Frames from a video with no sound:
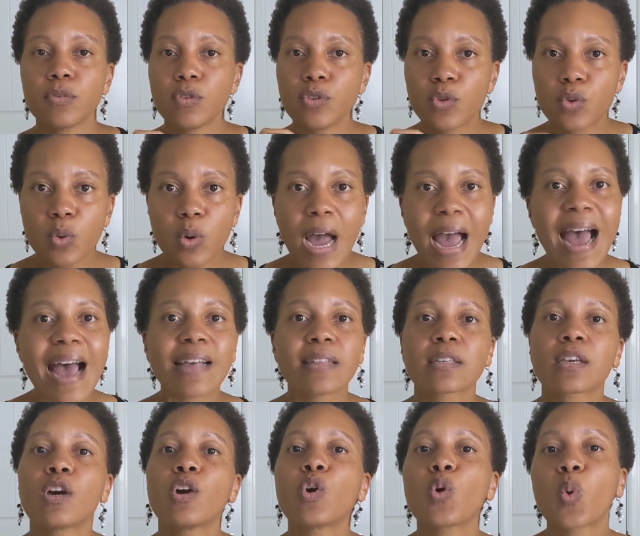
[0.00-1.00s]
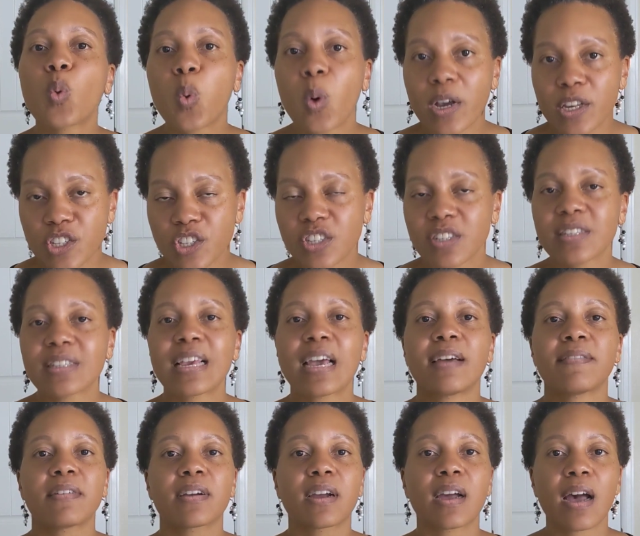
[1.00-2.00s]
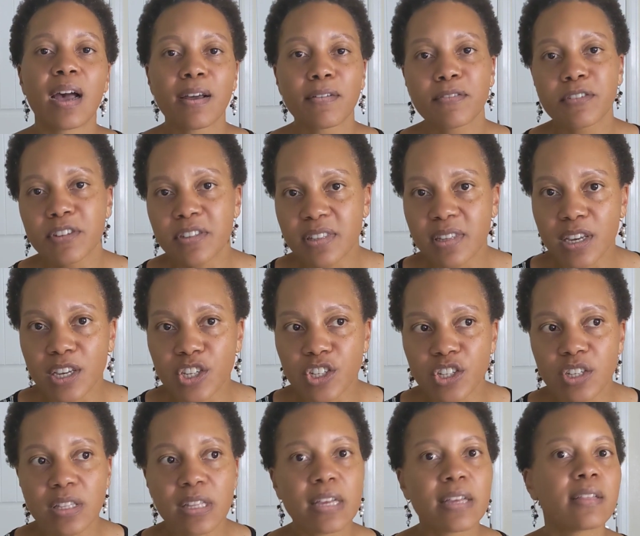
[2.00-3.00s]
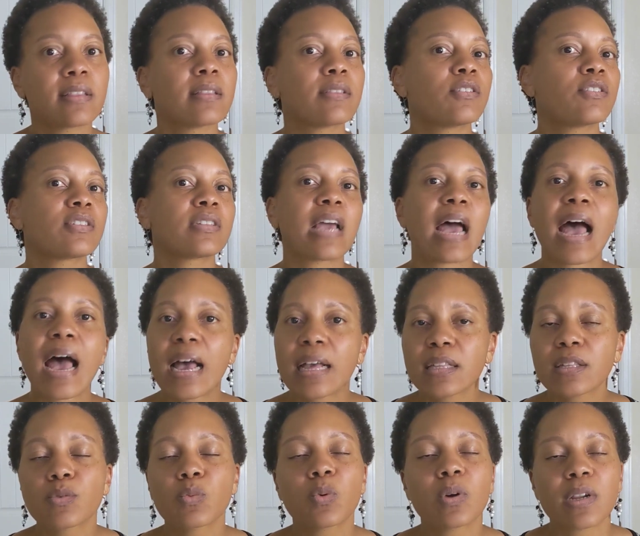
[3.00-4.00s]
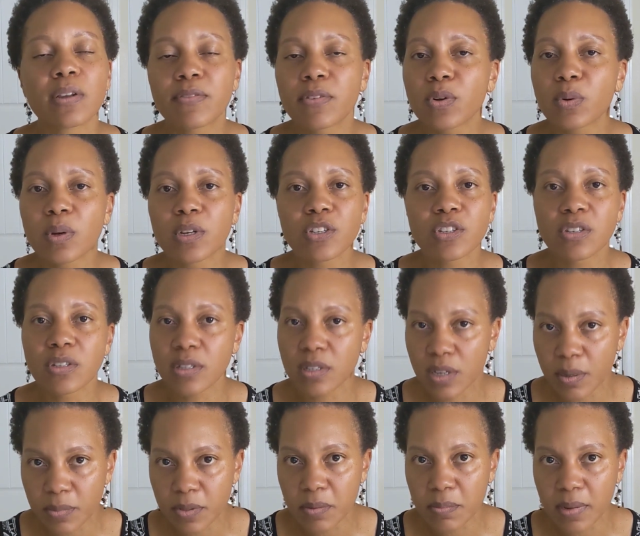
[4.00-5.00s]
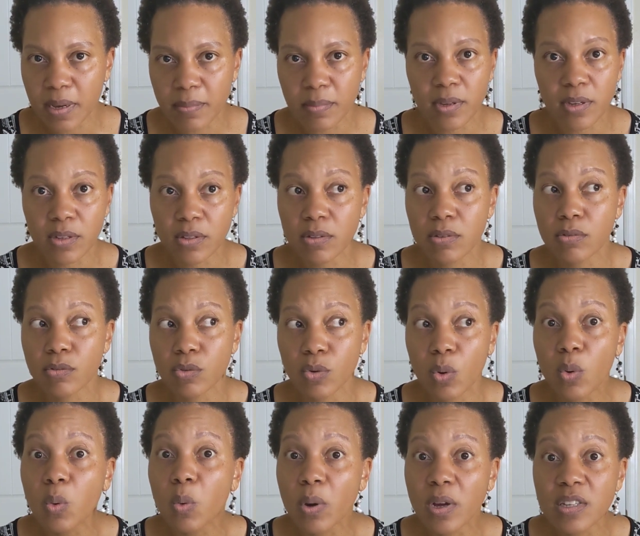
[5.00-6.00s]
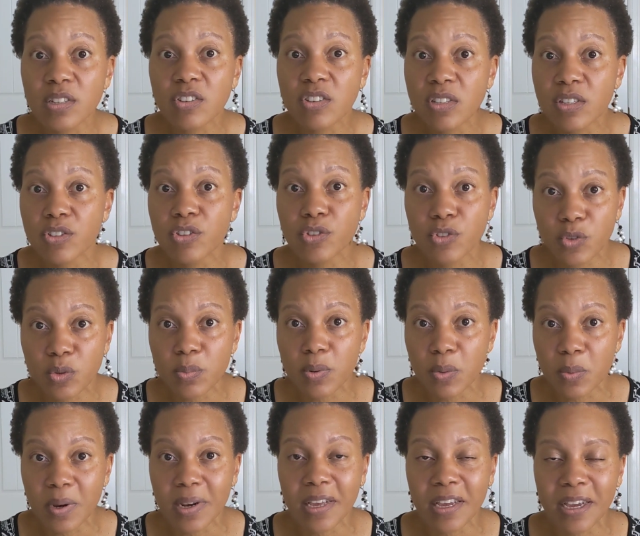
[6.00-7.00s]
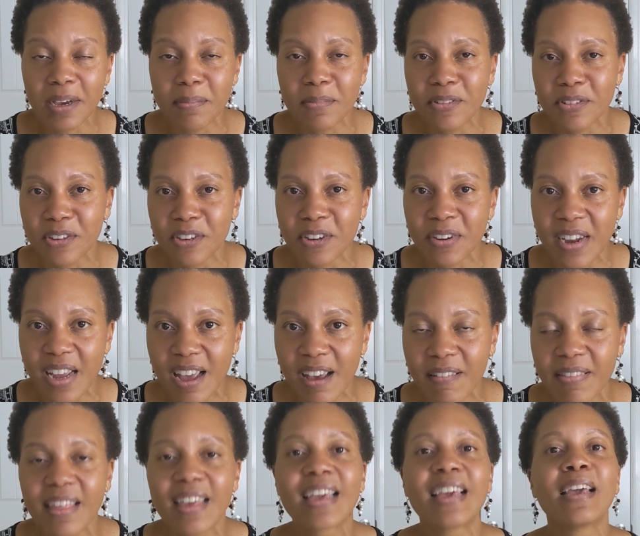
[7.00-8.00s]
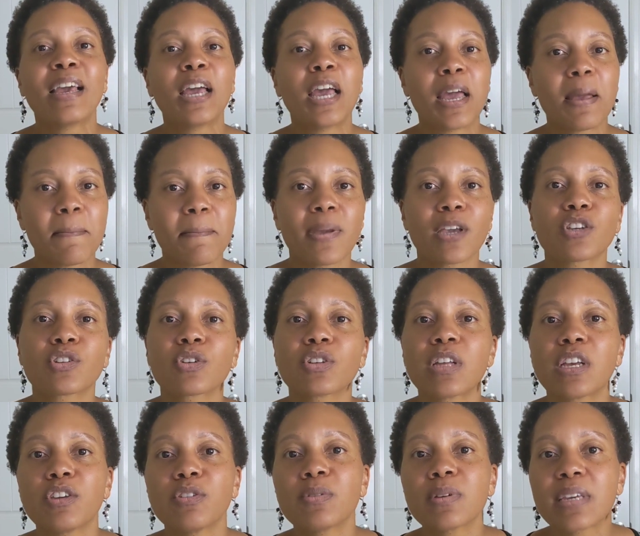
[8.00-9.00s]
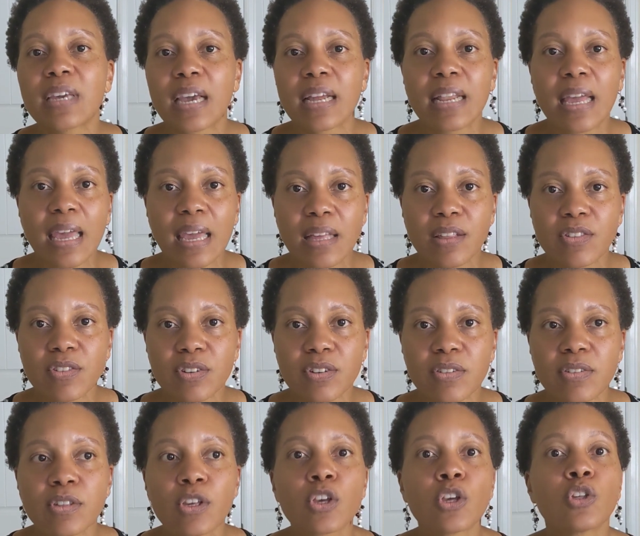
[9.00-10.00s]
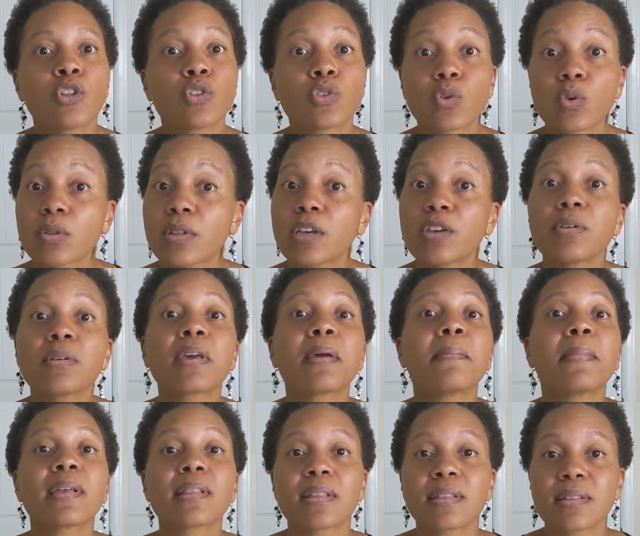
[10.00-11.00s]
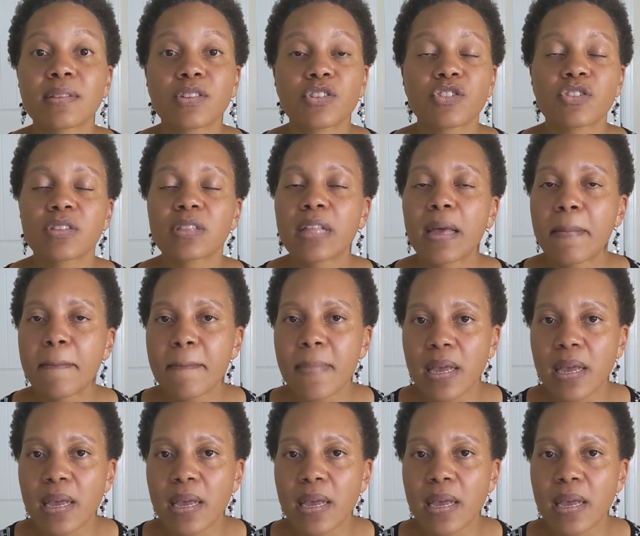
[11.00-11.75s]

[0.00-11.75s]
you ask questions, have a conversation, and just ask whatever questions come to mind, because no question is stupid when it comes to your health. And make sure that you get answers so that you can make the decision that